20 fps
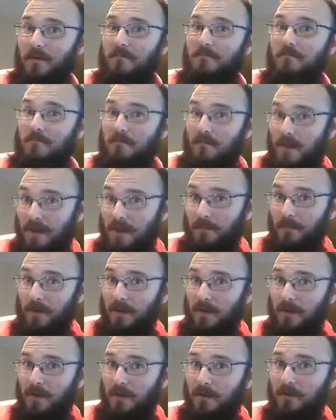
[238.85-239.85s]

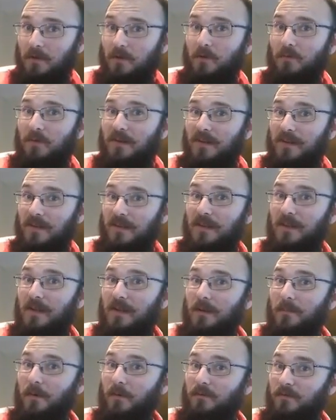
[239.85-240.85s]
maybe you need to
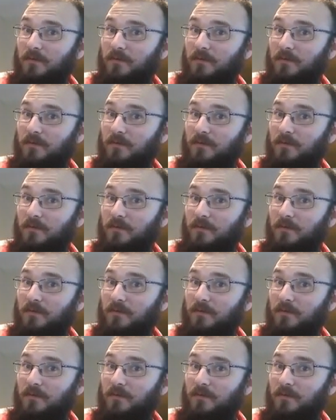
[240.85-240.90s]
think about